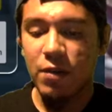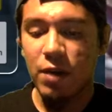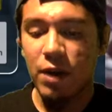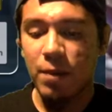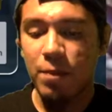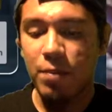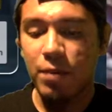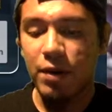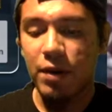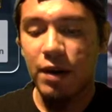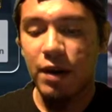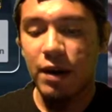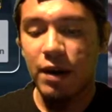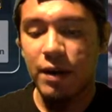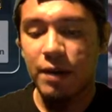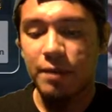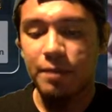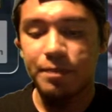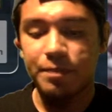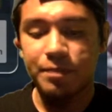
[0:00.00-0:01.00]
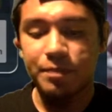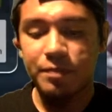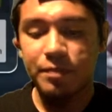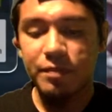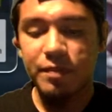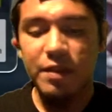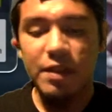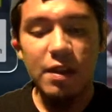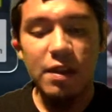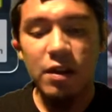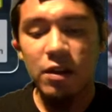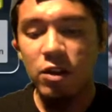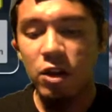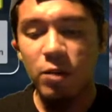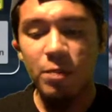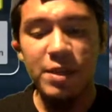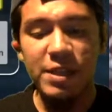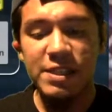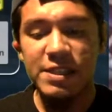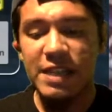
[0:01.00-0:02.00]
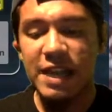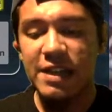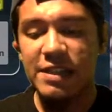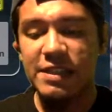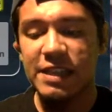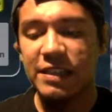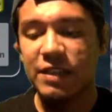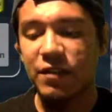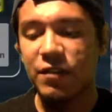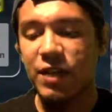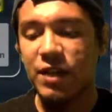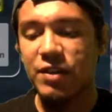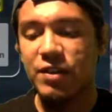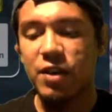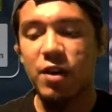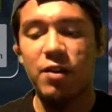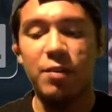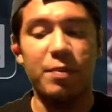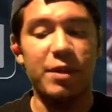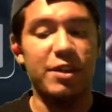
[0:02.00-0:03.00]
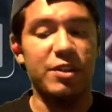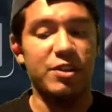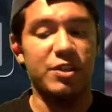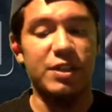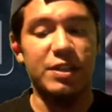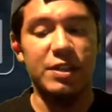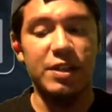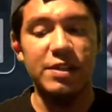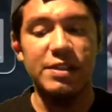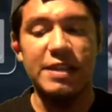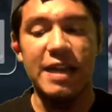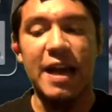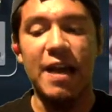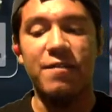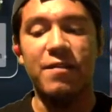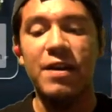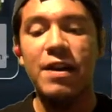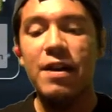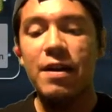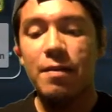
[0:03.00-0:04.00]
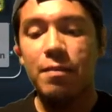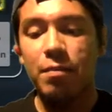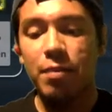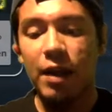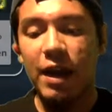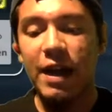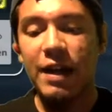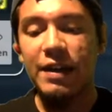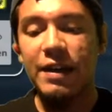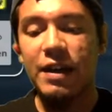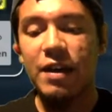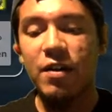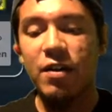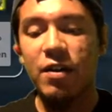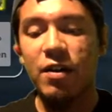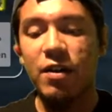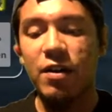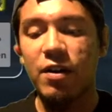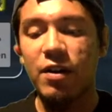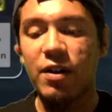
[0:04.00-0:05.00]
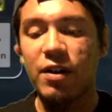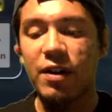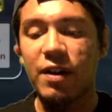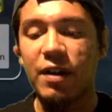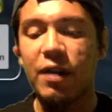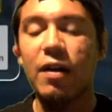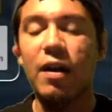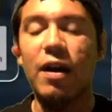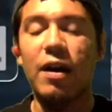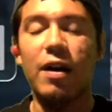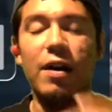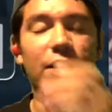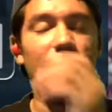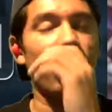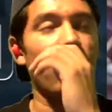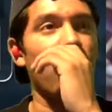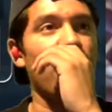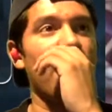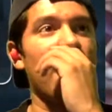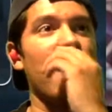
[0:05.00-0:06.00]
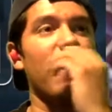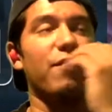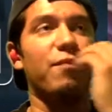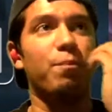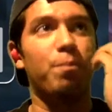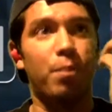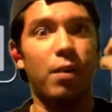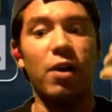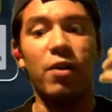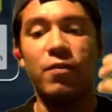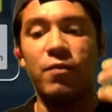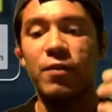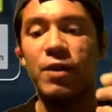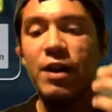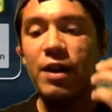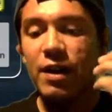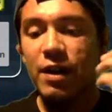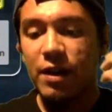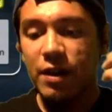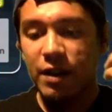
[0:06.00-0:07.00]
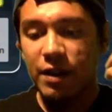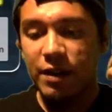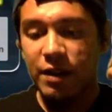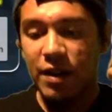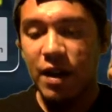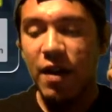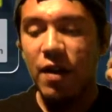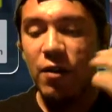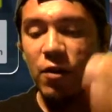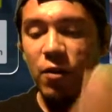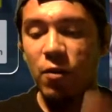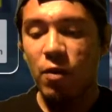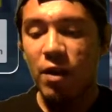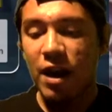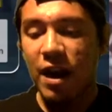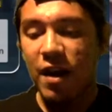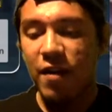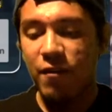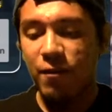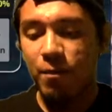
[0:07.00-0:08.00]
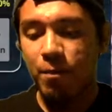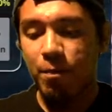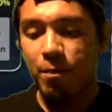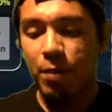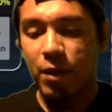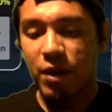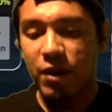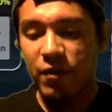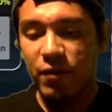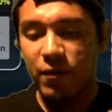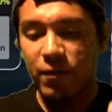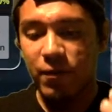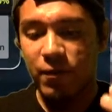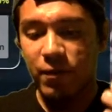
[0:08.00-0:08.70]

want to put a little bit of status activation on her because she does have blinding on her. You want to have buff. Yeah, you want to have buff